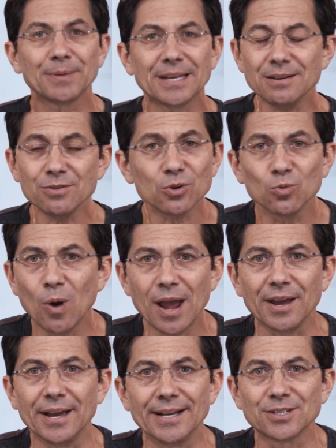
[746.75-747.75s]
Either
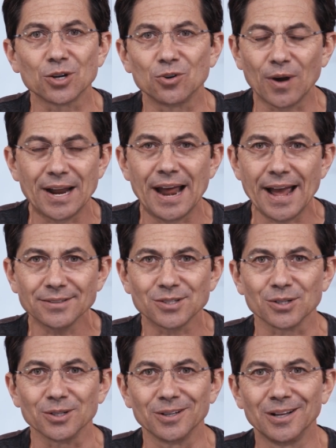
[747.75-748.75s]
way, it's a great
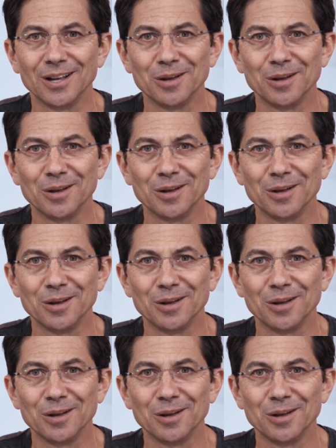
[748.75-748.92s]
answer,